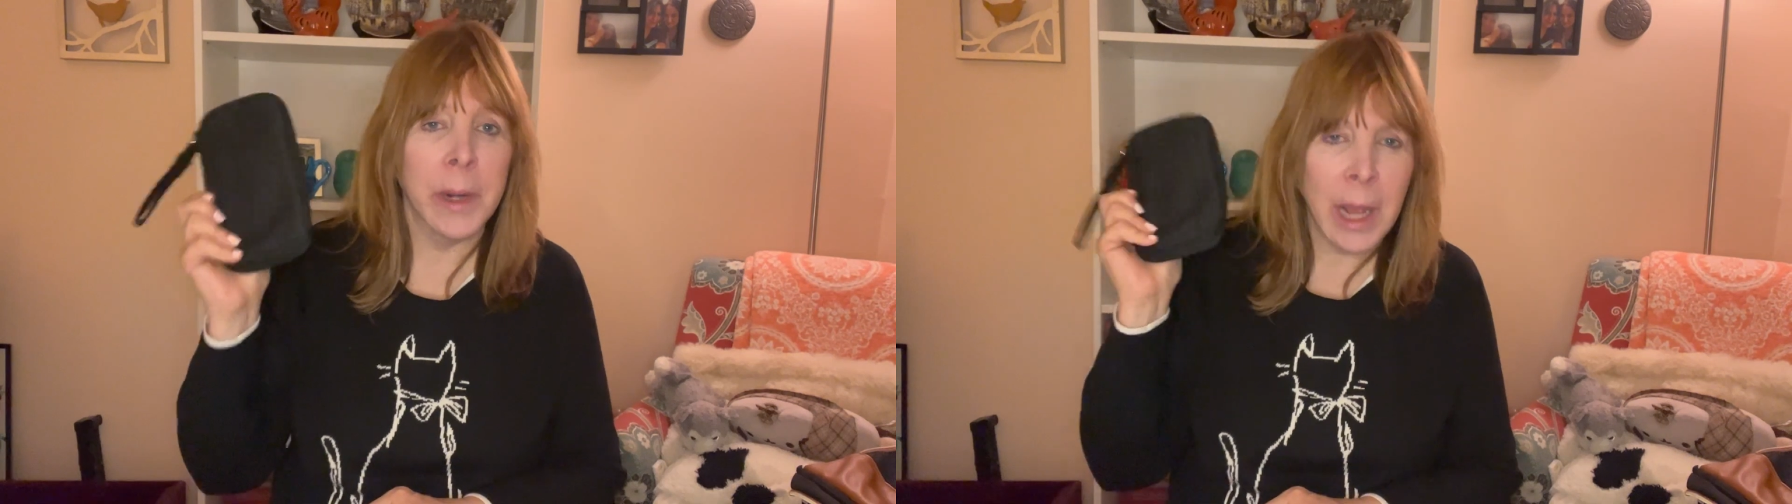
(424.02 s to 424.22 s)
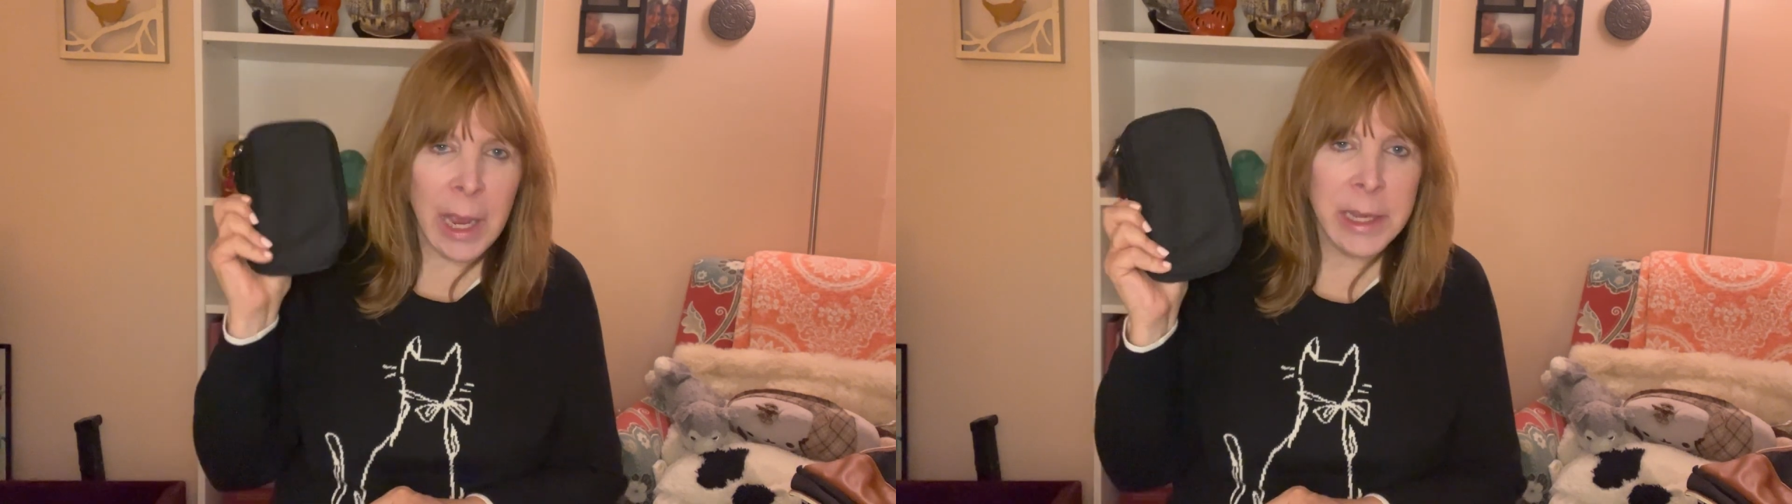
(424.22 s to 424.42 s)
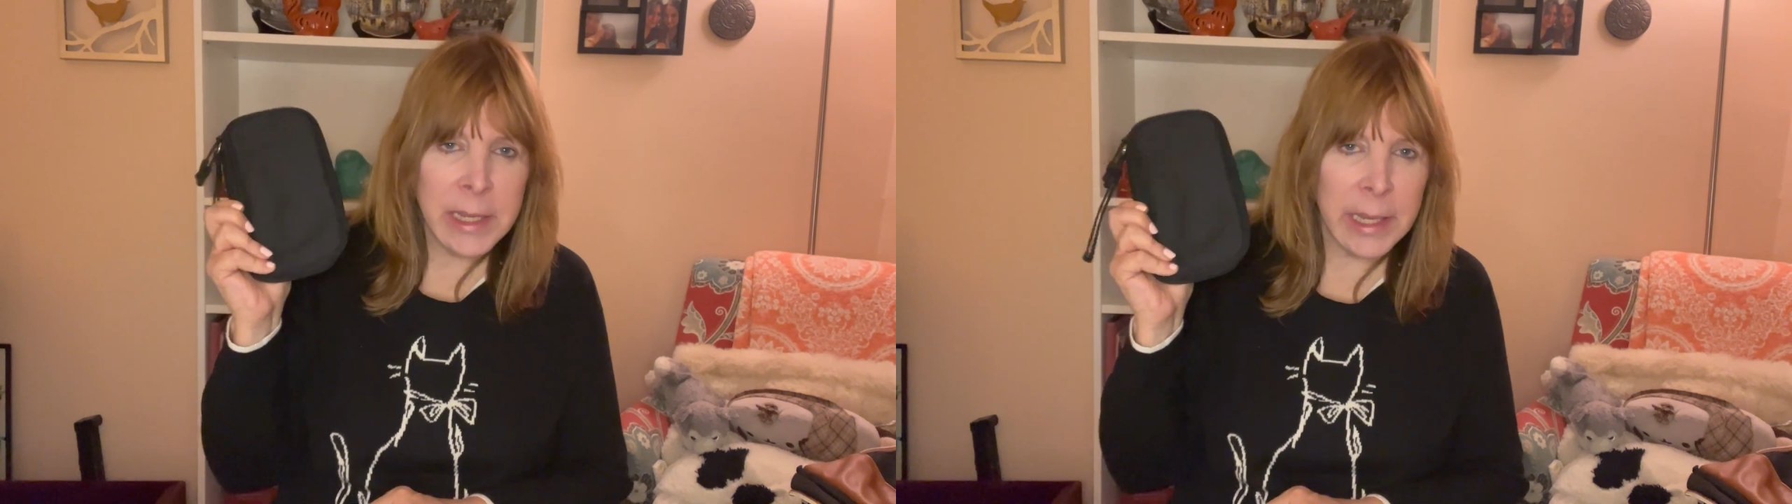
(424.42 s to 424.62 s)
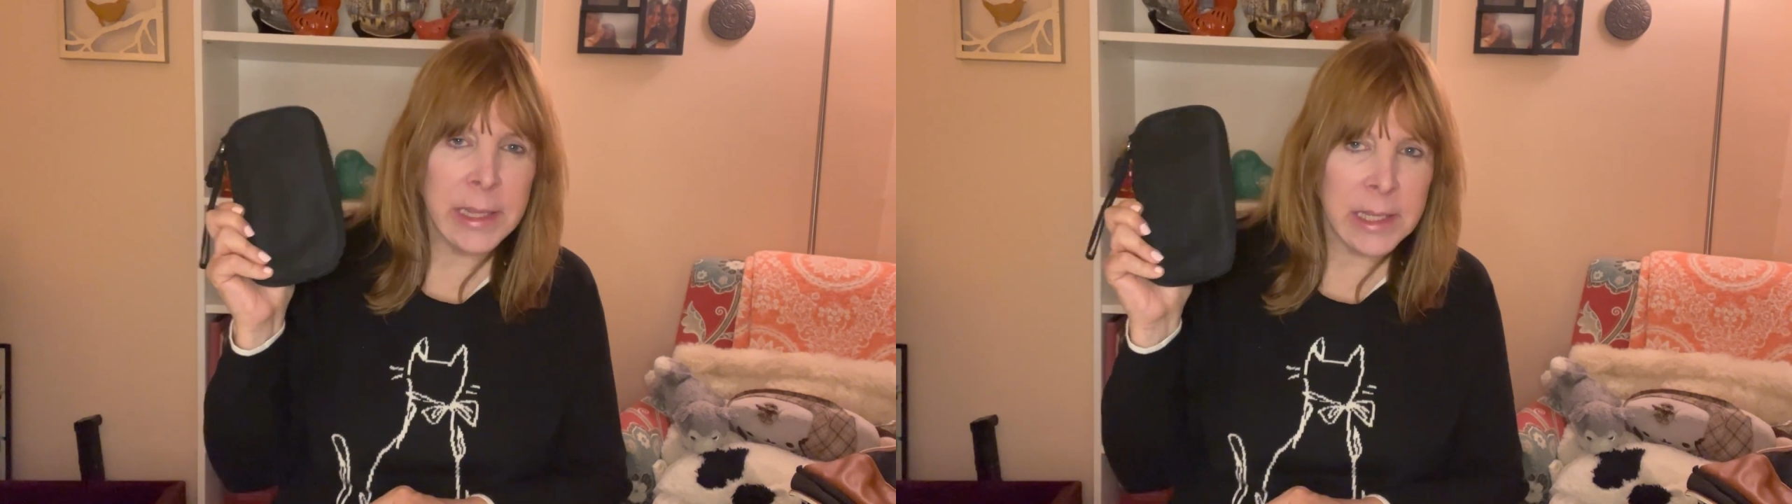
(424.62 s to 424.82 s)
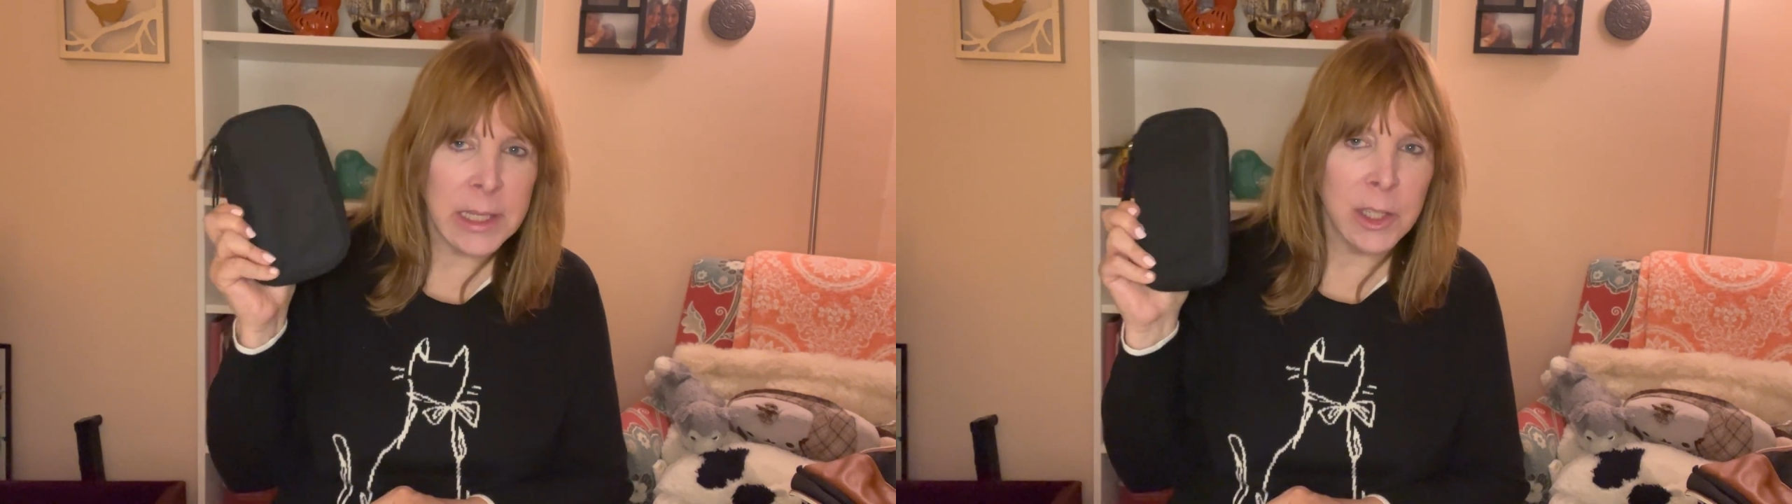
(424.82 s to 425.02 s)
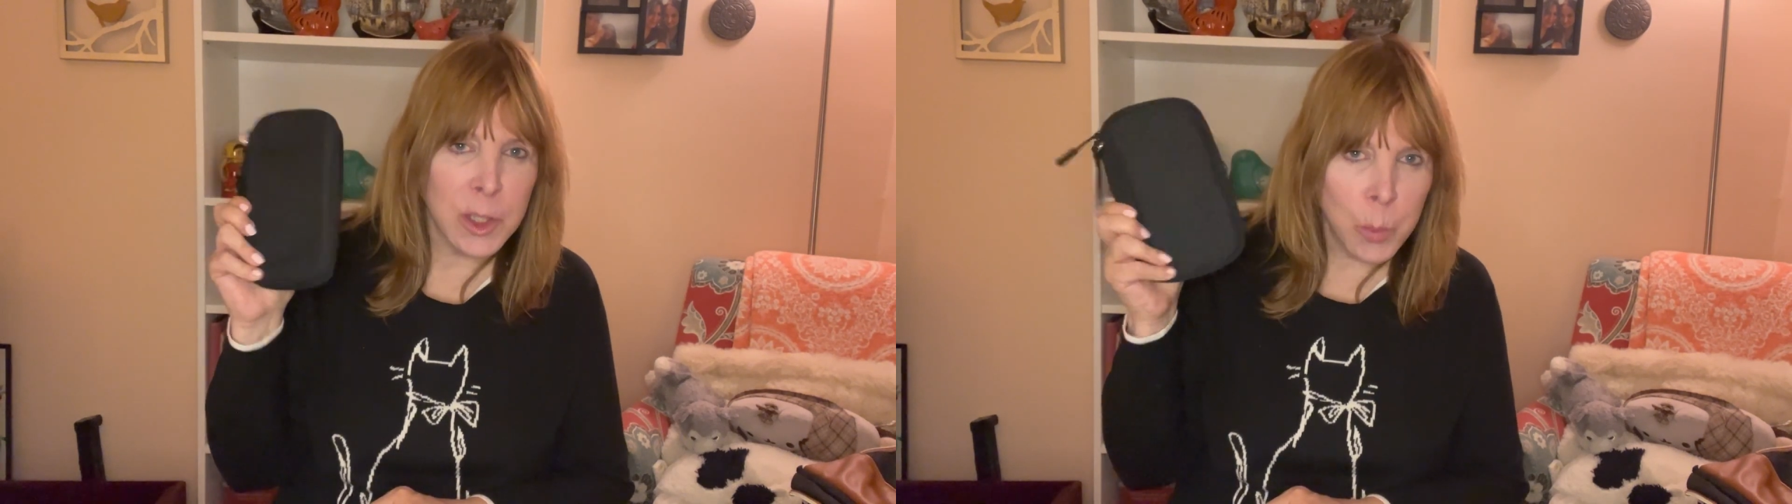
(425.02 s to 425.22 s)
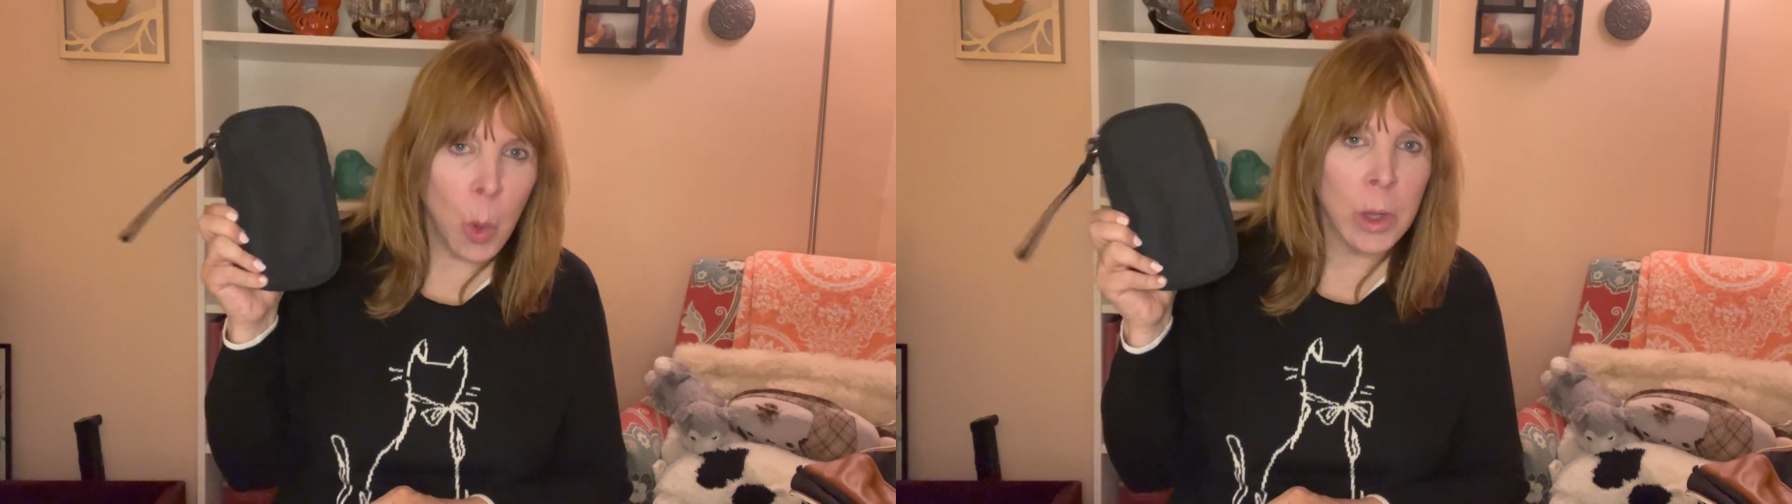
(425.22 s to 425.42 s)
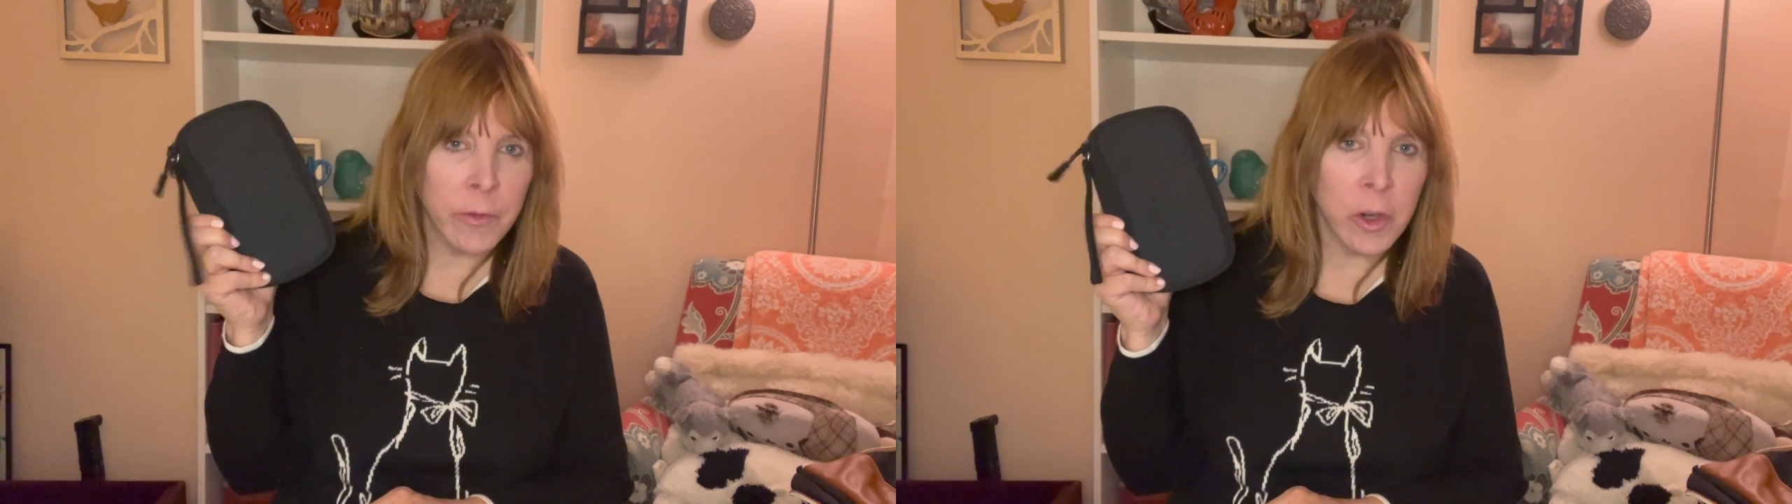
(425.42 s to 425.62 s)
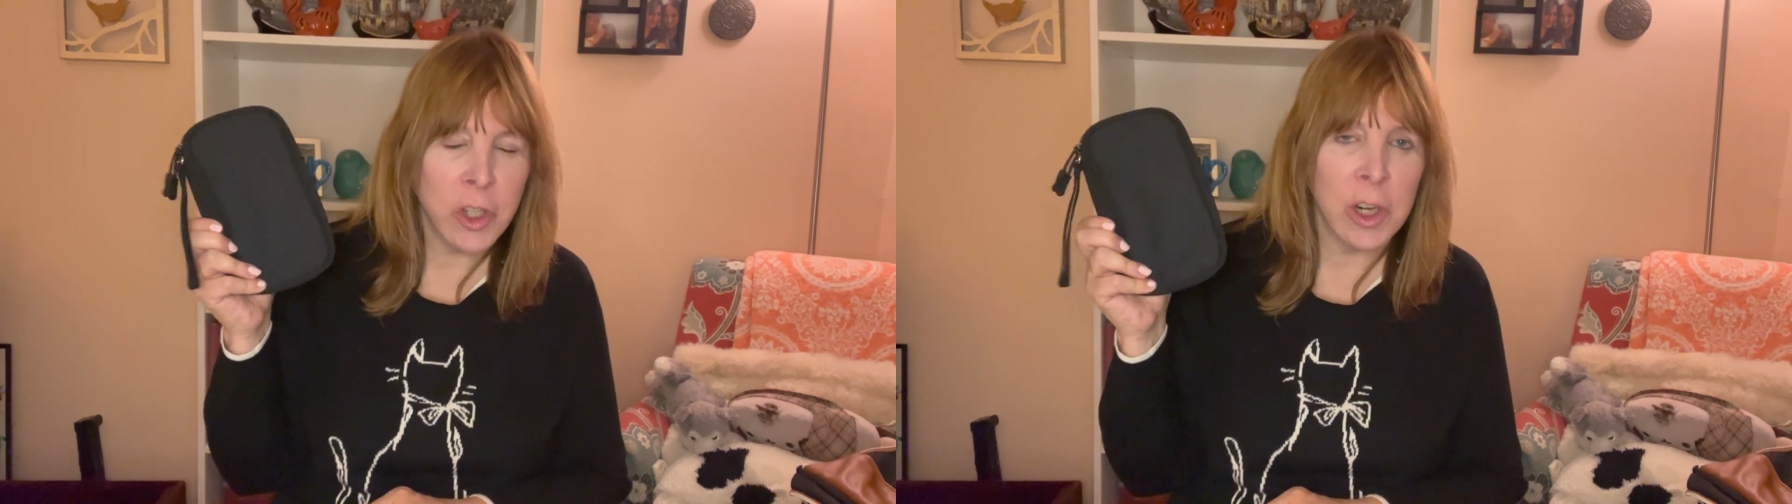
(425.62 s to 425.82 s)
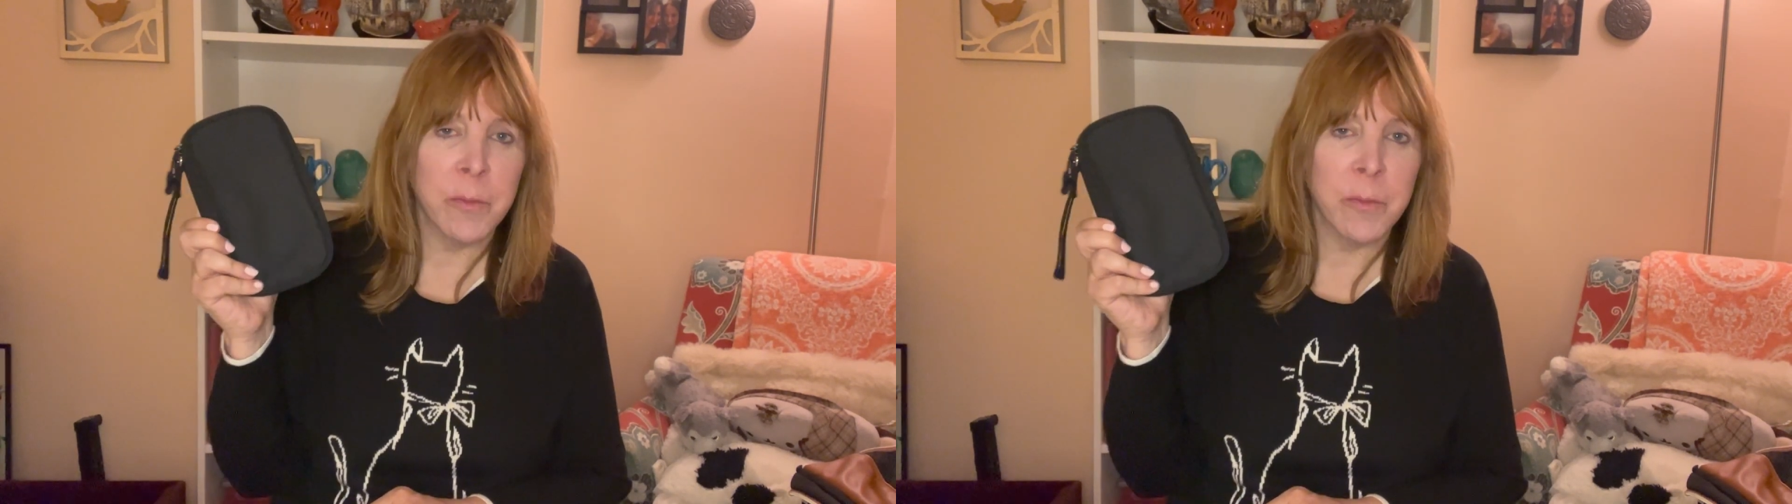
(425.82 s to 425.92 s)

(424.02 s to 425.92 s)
but I take this little smaller version